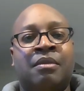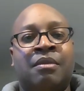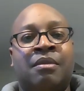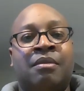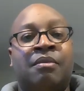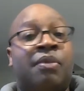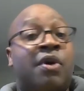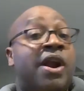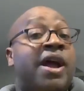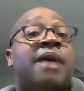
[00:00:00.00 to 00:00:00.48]

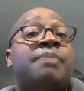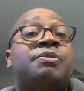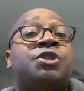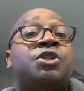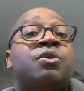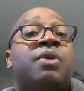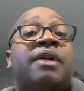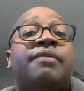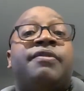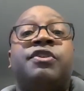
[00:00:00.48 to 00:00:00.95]
Perhaps
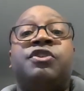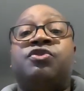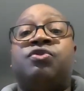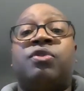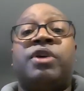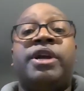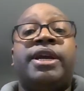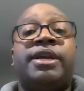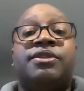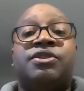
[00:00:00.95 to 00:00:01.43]
you have a
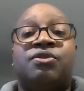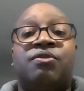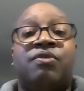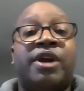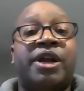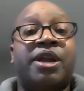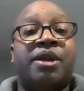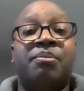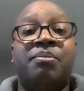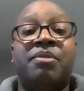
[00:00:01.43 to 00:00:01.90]
drink to
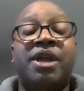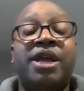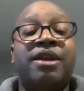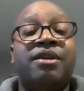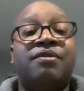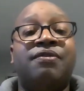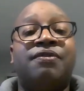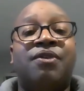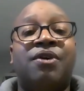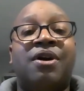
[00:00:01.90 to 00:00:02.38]

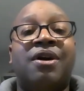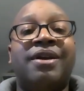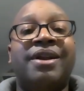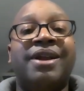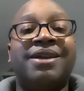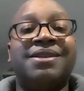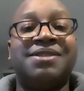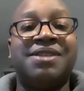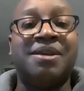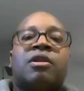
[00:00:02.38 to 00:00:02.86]
recommend for our
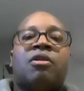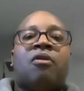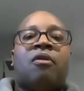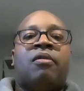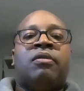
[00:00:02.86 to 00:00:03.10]
next episode.